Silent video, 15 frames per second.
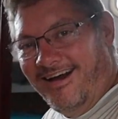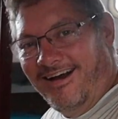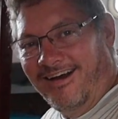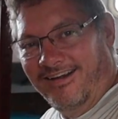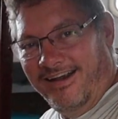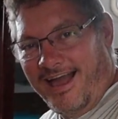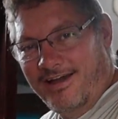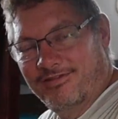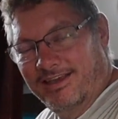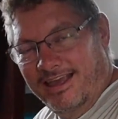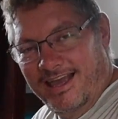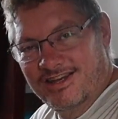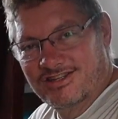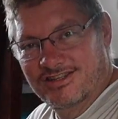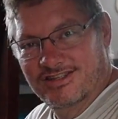Our
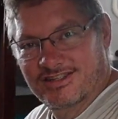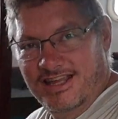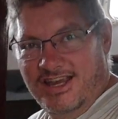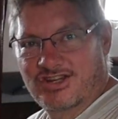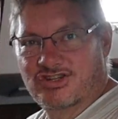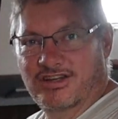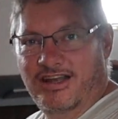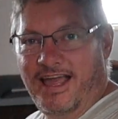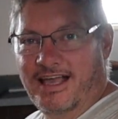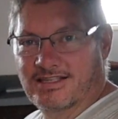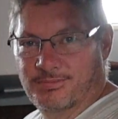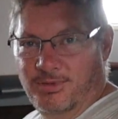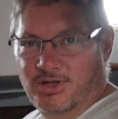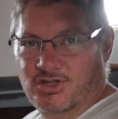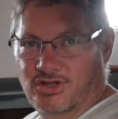navigation station has
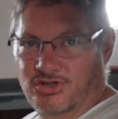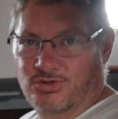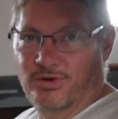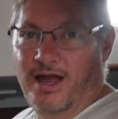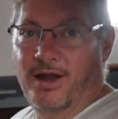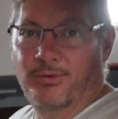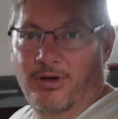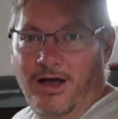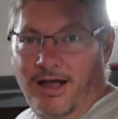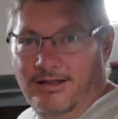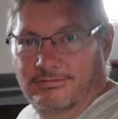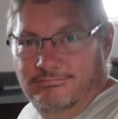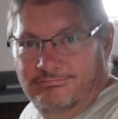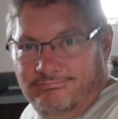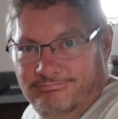a bunch of dry rot.
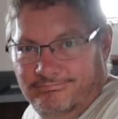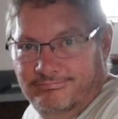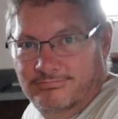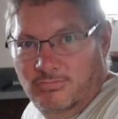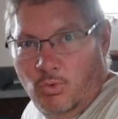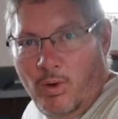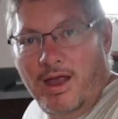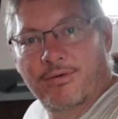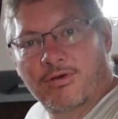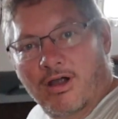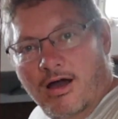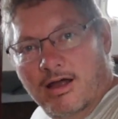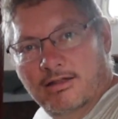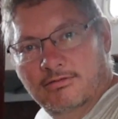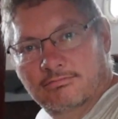Wet
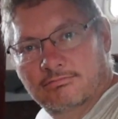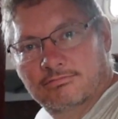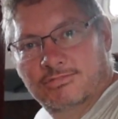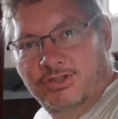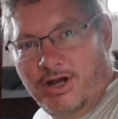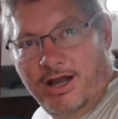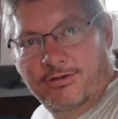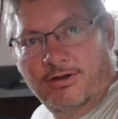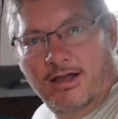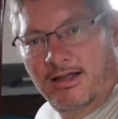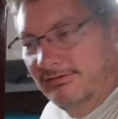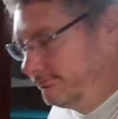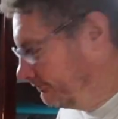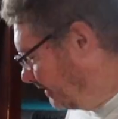rot, dry rot,